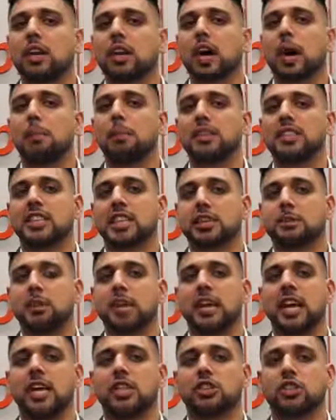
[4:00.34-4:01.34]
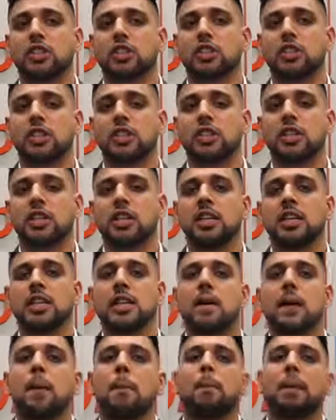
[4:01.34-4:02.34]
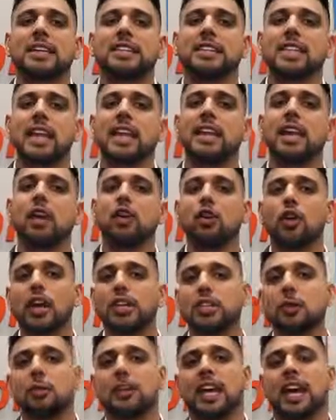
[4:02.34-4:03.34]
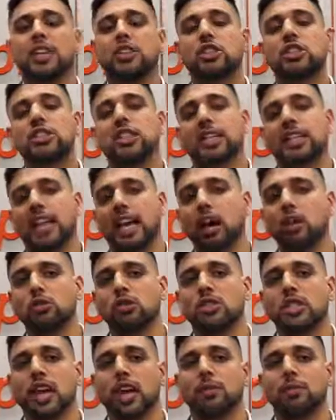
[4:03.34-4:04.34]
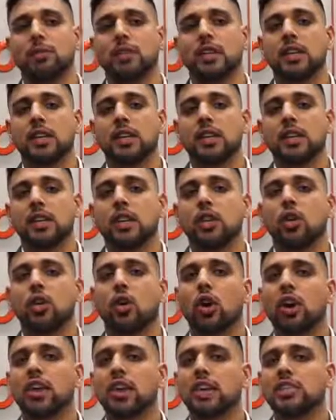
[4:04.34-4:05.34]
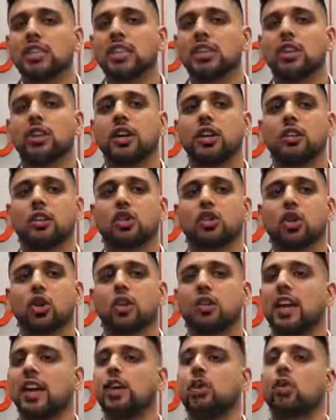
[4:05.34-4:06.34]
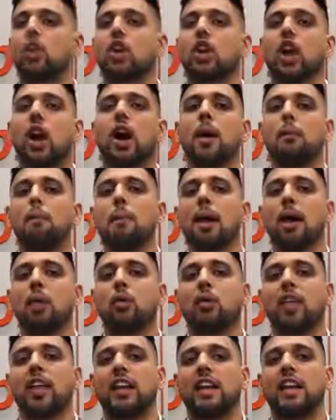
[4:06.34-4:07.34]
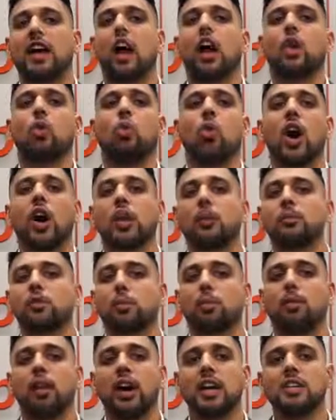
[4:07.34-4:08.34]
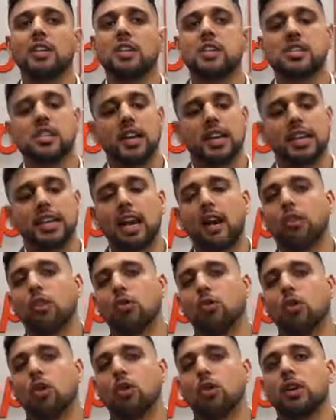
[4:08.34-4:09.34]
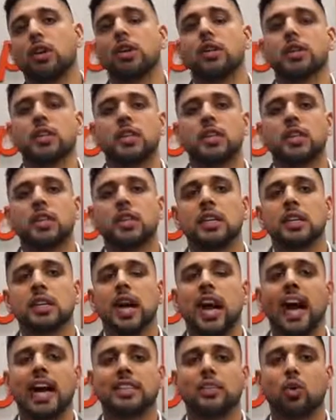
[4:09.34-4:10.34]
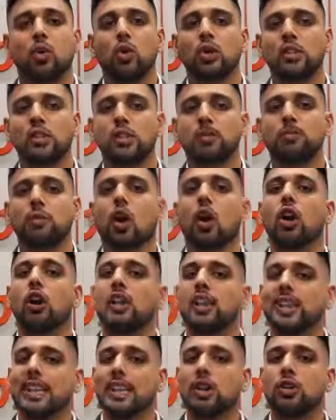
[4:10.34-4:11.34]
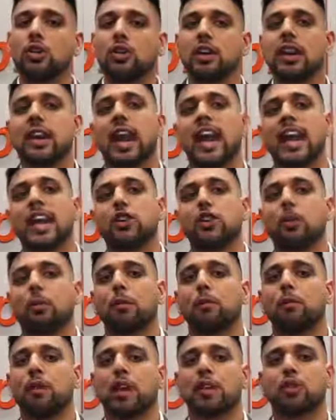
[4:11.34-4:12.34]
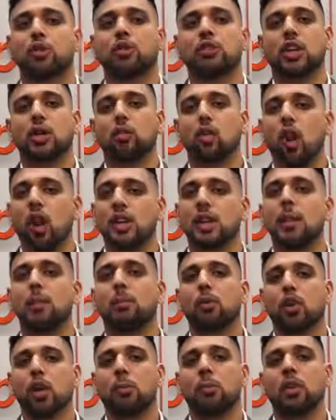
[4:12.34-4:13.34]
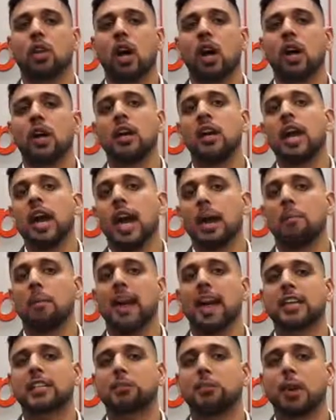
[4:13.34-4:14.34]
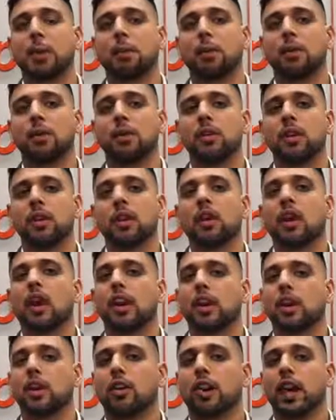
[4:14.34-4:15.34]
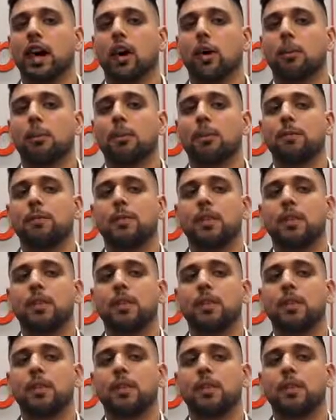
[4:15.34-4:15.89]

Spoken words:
on the company's expectations. By setting out your expectations at the outset, your organization can ensure that you are not met with any unwelcome surprises down the road. As always, our legal and HR professionals at Rodney Employment Law and MaxPeople are here to help.